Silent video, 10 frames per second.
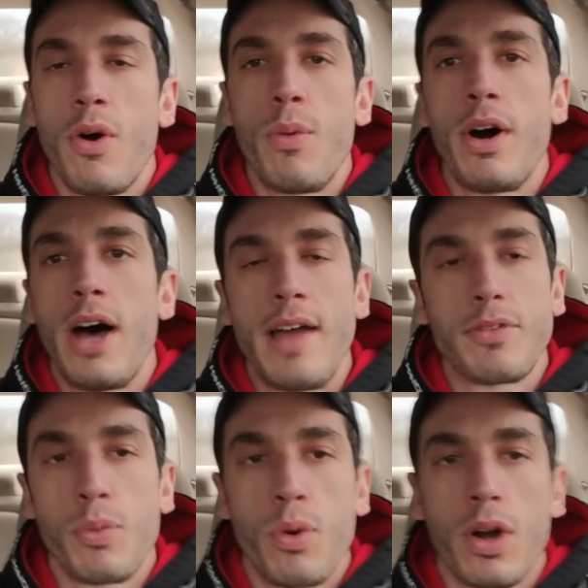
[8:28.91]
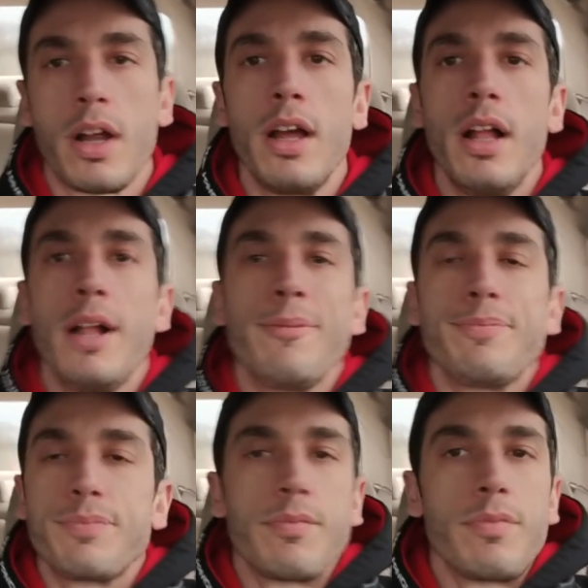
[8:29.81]
Oh, well, I have to work.
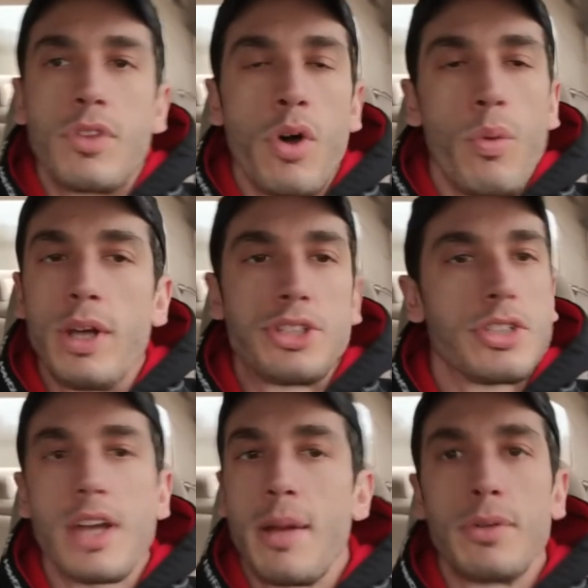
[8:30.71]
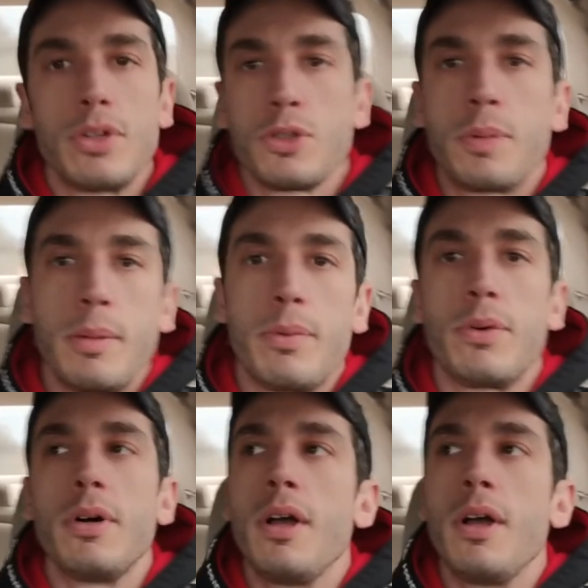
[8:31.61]
Don't waste your time on those people.